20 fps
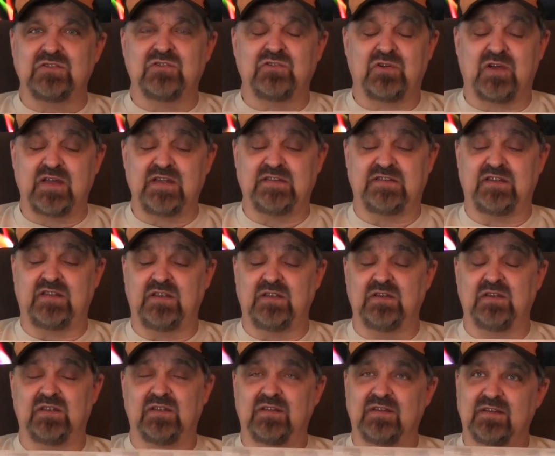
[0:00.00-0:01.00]

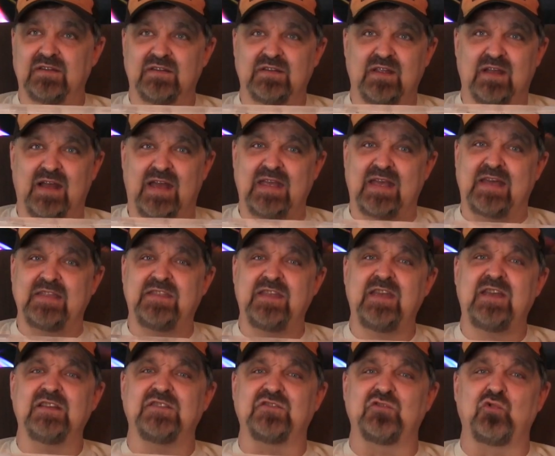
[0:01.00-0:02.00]
crazy. I
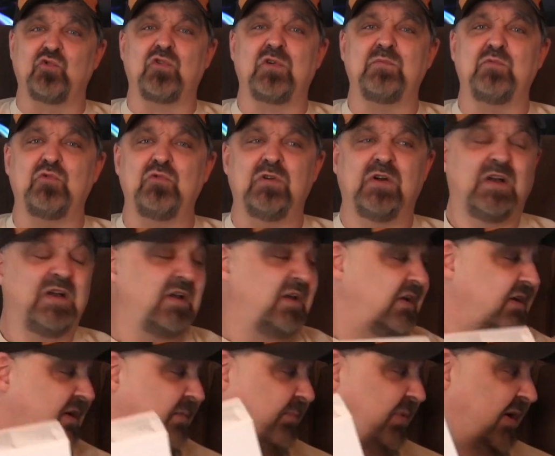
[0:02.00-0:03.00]
think it's normal
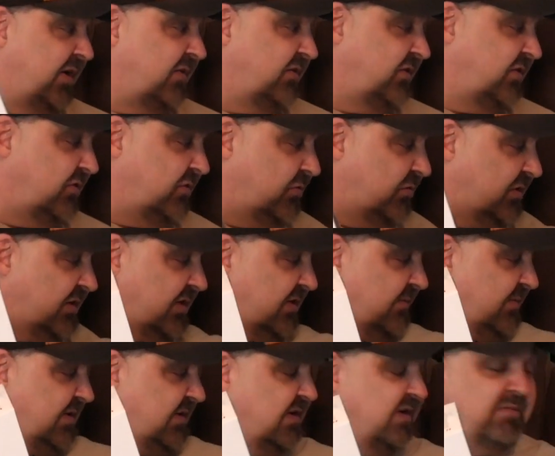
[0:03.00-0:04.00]
compared to
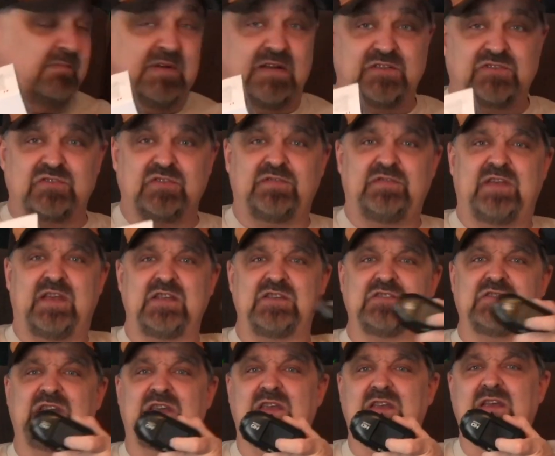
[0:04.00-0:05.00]
my Drift
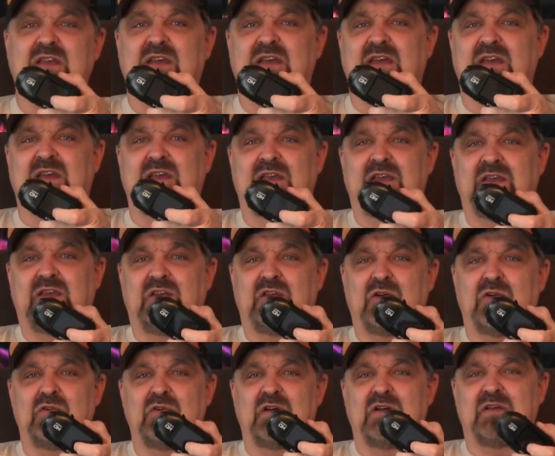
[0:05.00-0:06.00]
HD. You
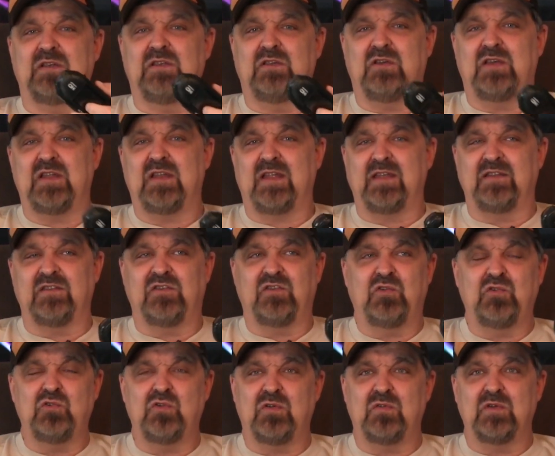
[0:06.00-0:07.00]
know, you get like
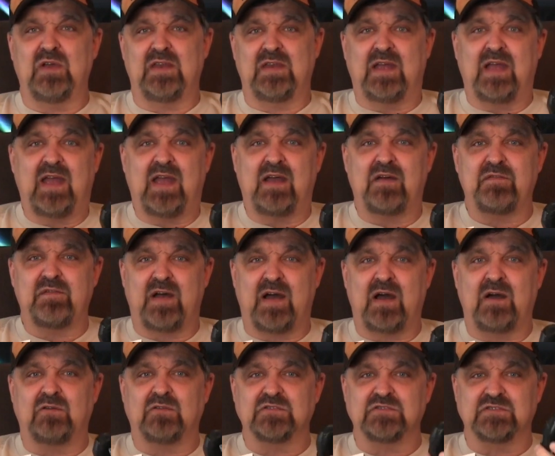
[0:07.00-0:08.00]
2.5
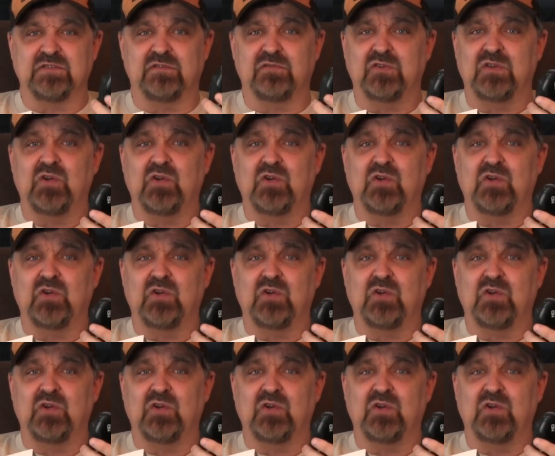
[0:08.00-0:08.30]
hours of